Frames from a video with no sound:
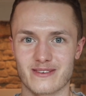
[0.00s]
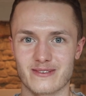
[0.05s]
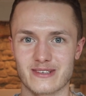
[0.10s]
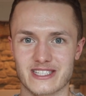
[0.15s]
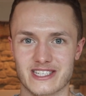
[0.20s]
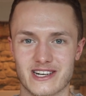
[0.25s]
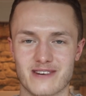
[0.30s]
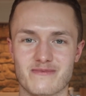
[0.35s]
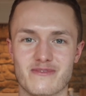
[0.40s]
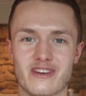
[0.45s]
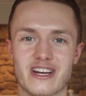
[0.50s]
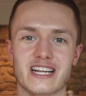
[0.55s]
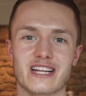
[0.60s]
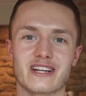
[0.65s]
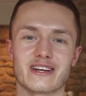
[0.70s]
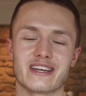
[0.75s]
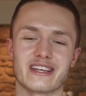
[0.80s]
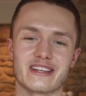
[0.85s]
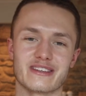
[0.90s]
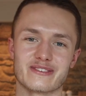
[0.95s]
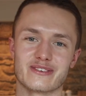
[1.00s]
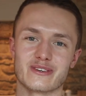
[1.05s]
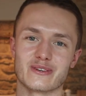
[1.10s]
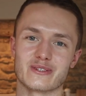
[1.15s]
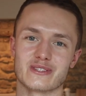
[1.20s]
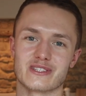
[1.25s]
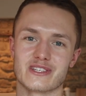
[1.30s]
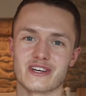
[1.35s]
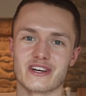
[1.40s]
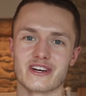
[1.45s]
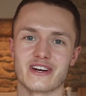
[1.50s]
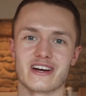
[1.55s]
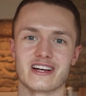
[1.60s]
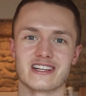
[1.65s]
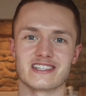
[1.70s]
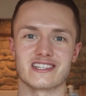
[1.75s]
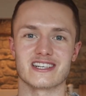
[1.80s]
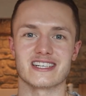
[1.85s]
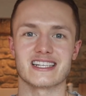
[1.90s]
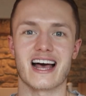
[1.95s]
which I'm really looking forward to,
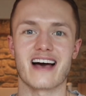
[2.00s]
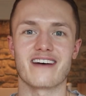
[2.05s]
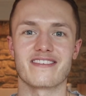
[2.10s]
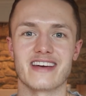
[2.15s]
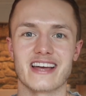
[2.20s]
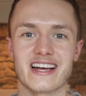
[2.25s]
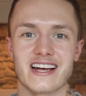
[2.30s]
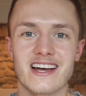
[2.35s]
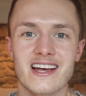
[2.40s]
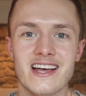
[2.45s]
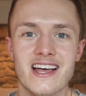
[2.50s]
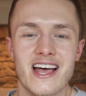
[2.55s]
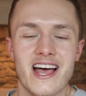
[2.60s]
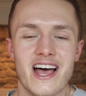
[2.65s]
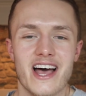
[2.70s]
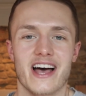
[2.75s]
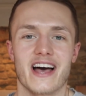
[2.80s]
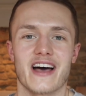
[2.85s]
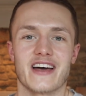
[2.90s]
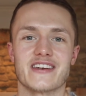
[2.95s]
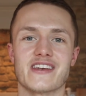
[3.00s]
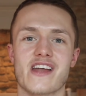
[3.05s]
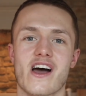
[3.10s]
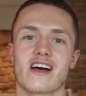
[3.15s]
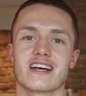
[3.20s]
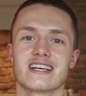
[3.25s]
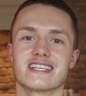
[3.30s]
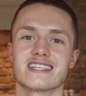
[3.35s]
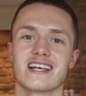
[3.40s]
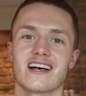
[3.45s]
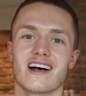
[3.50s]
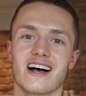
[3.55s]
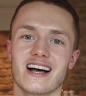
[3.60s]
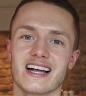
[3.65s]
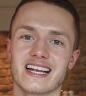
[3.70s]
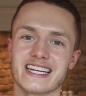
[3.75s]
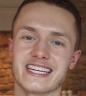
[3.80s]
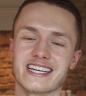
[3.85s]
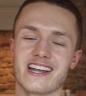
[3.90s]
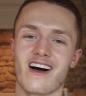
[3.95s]
and just having a nice
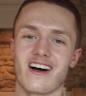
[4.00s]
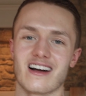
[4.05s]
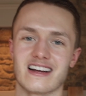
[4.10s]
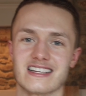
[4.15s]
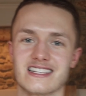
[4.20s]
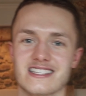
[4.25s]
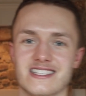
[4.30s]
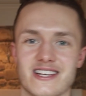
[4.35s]
early night.